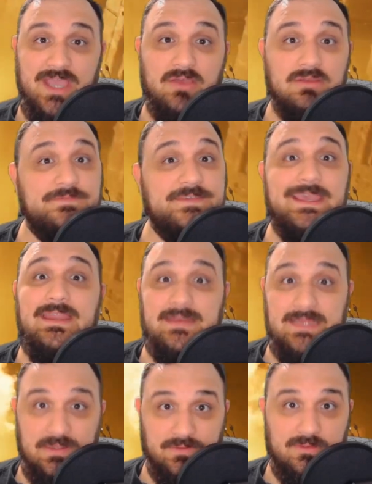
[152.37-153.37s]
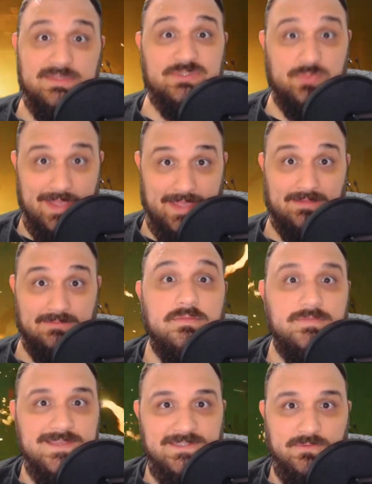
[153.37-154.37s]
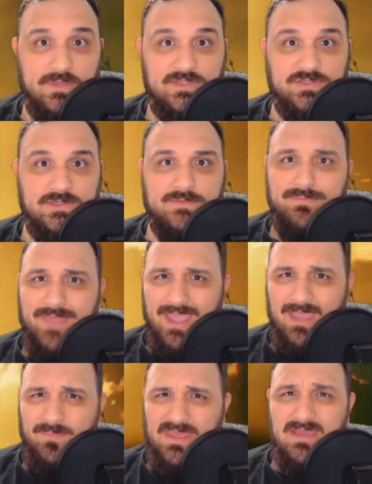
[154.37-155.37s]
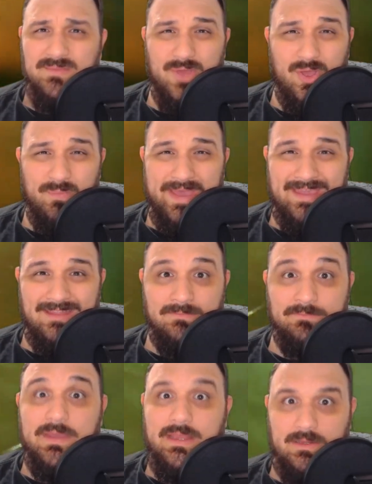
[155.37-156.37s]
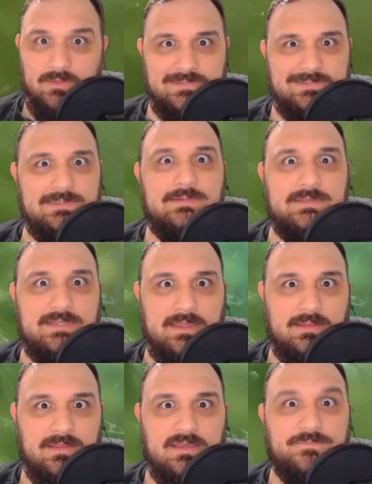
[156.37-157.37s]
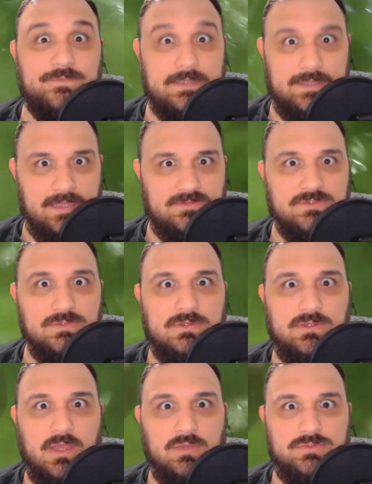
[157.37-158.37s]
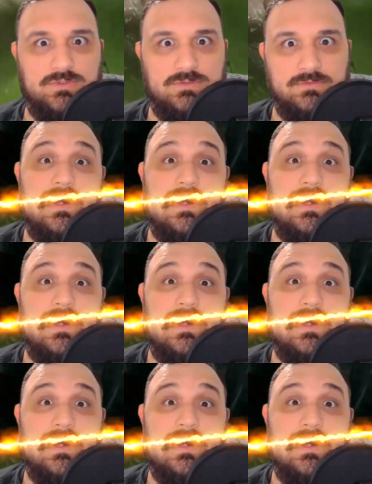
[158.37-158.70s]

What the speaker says: out if you get near them as well. This creature may be immobile, but it'll still kill you if you get too close.